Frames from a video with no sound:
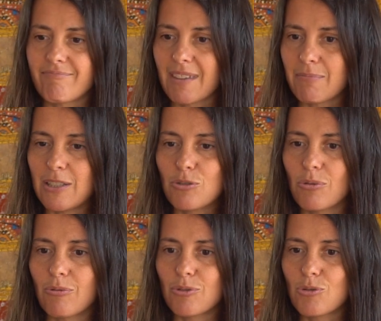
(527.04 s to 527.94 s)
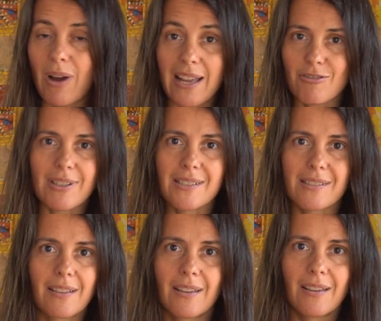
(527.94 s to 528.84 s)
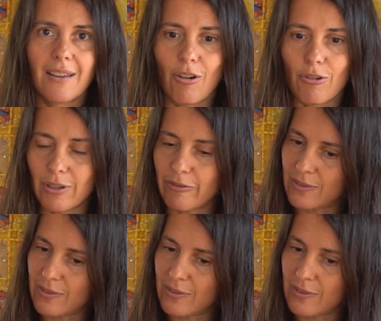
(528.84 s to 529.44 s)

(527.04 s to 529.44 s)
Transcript: me to address, or if